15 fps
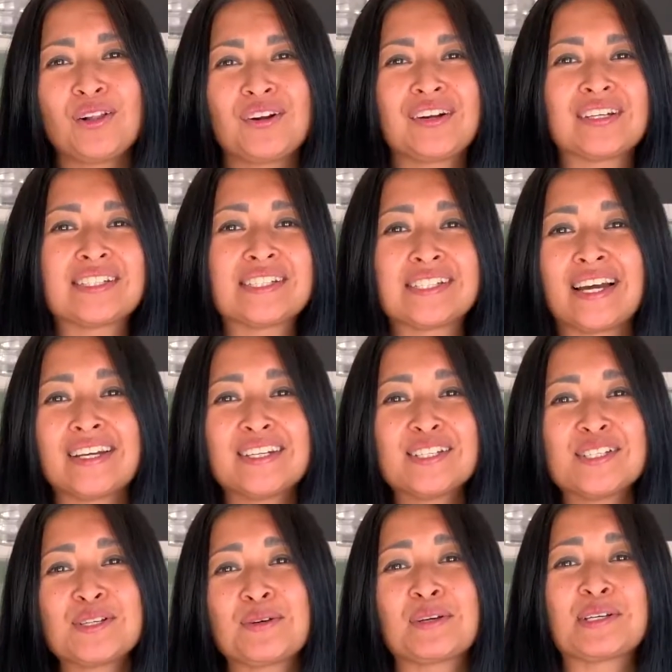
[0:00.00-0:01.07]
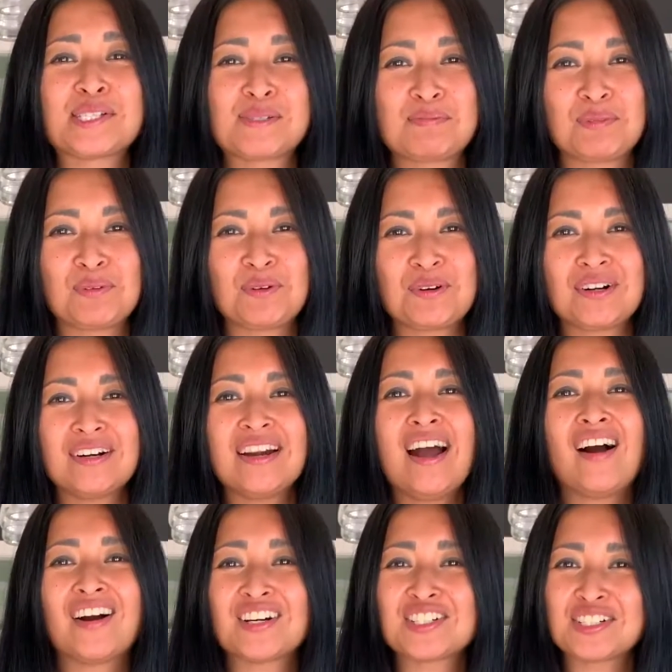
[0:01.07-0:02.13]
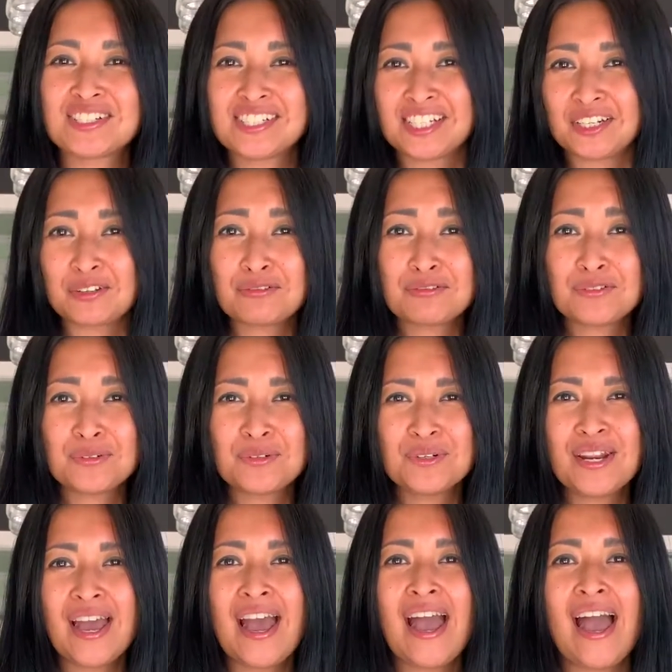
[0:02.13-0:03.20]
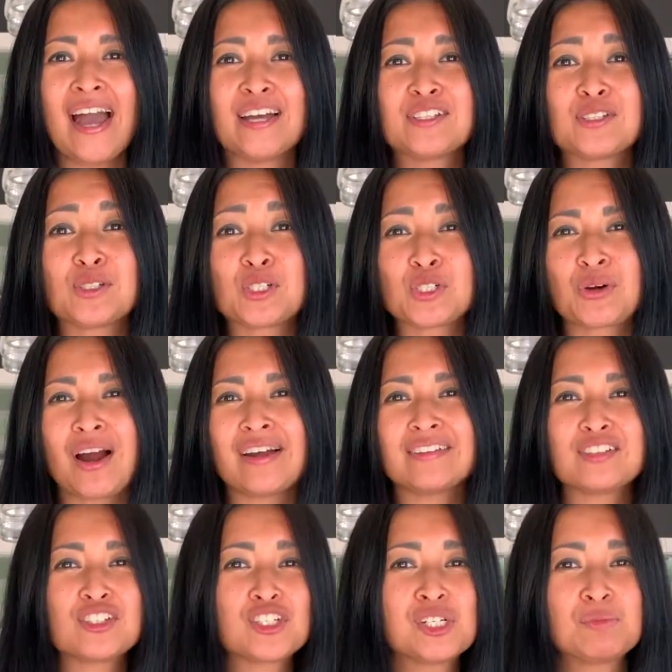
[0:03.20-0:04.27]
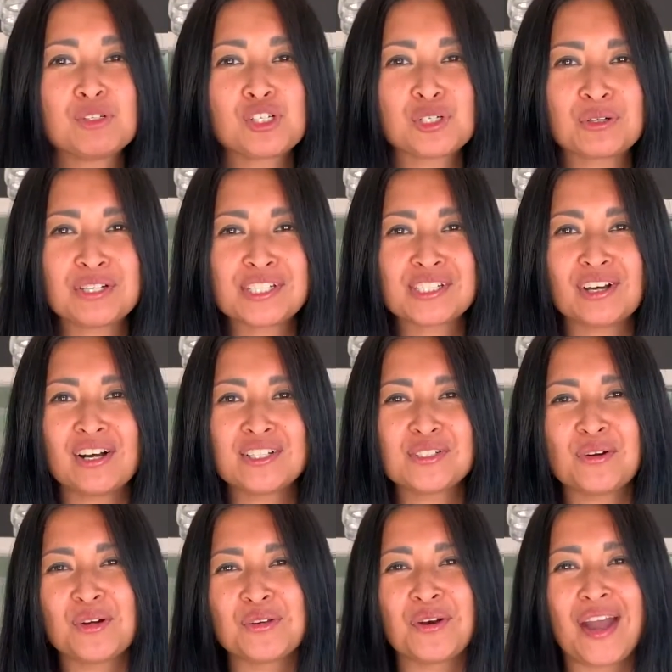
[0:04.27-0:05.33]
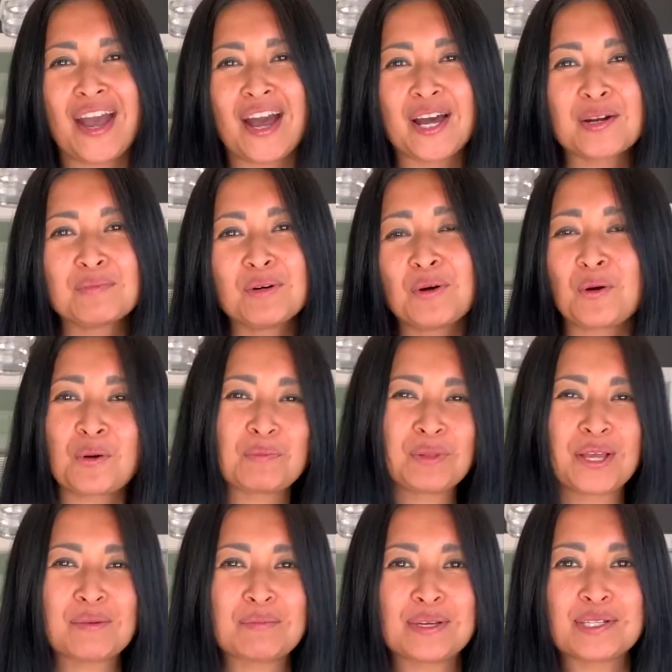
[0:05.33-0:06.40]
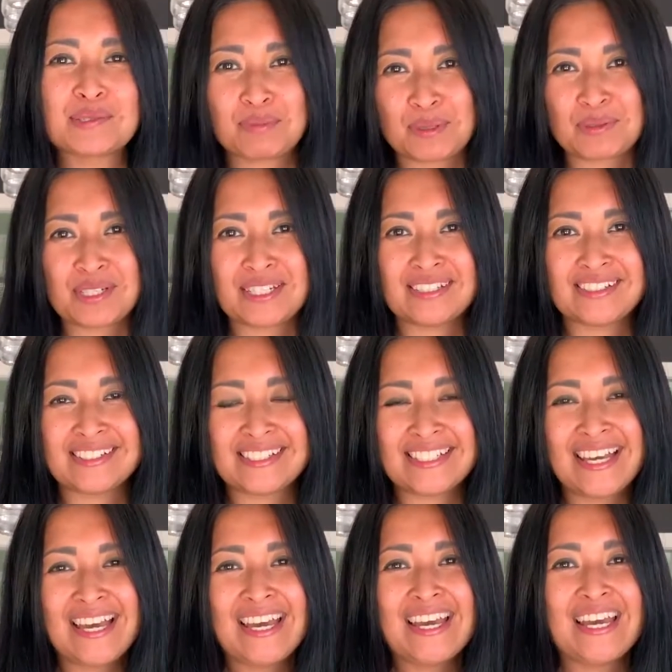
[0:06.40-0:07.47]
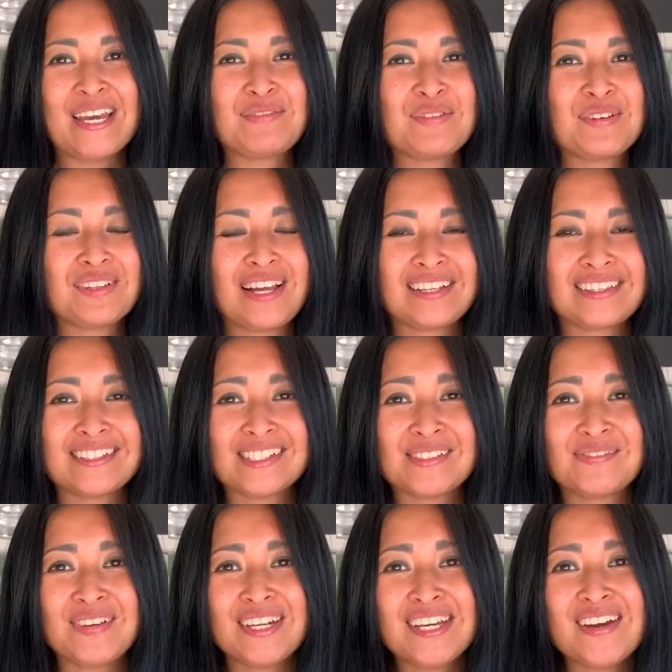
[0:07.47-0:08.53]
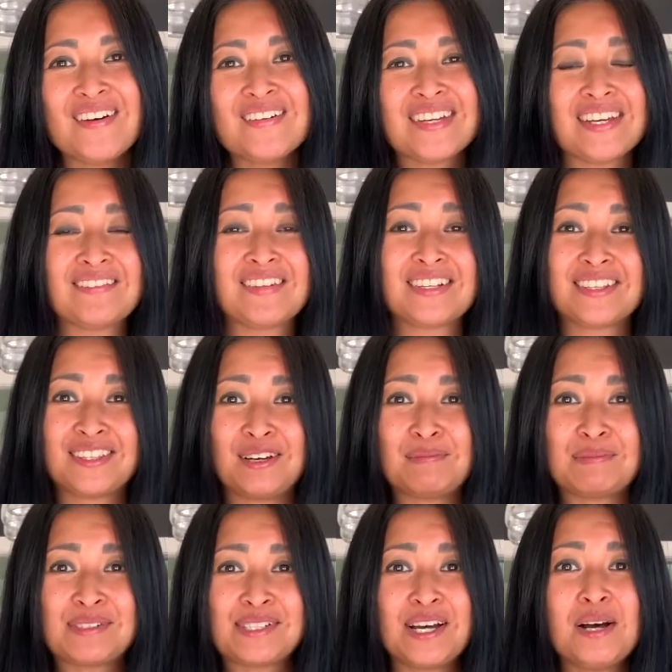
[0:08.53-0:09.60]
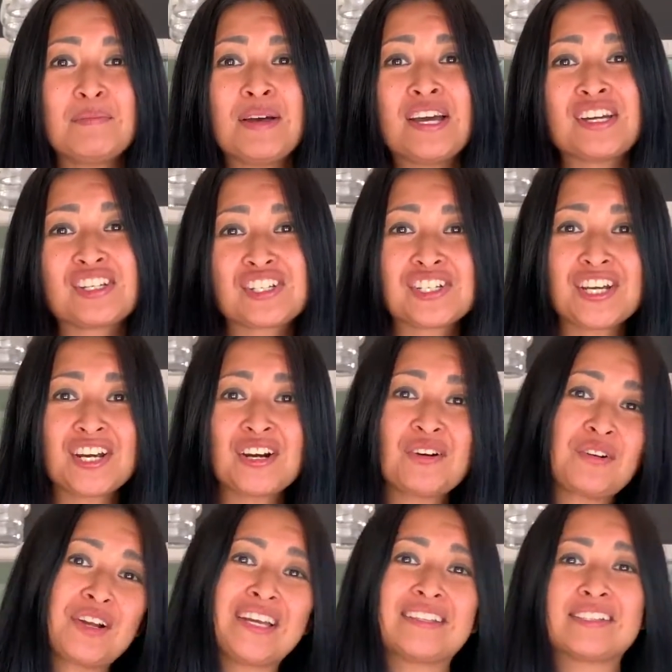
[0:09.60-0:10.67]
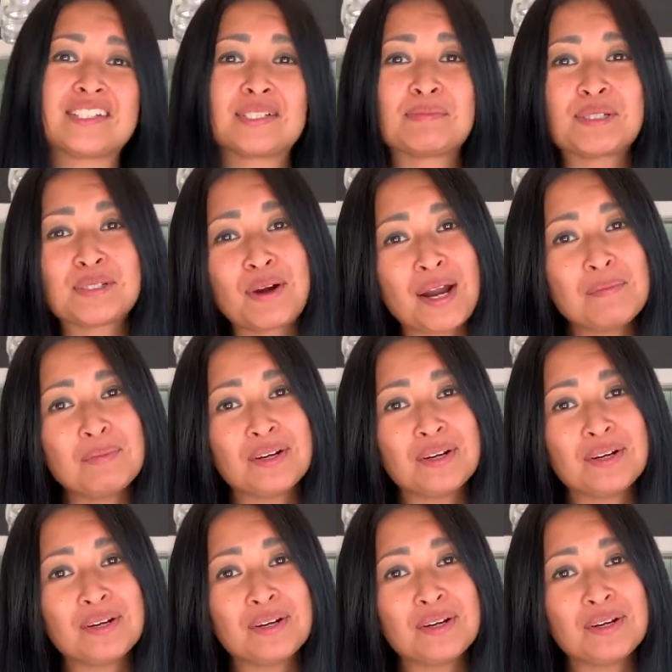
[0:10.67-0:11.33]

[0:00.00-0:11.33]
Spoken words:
are excited to explore Argentinian food and to try this chimichurri sauce on your animal or plant-based proteins. If you like this video, give it a thumbs up, share, or hit the subscribe